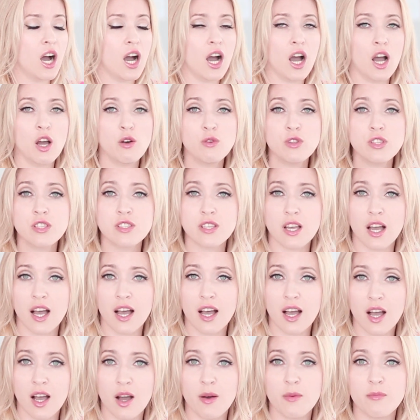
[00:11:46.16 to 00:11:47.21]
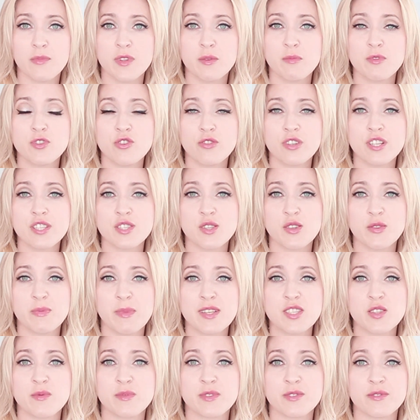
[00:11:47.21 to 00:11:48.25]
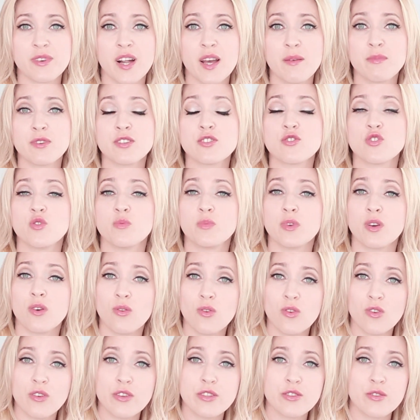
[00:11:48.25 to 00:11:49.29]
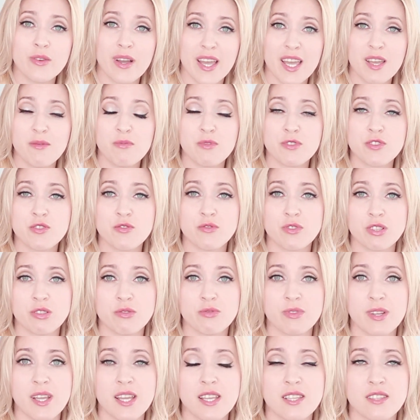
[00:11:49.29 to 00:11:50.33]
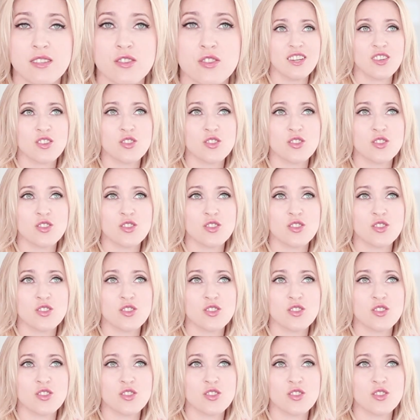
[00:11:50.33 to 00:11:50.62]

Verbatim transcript: I want the majority of my subscribers to be also able to recreate it.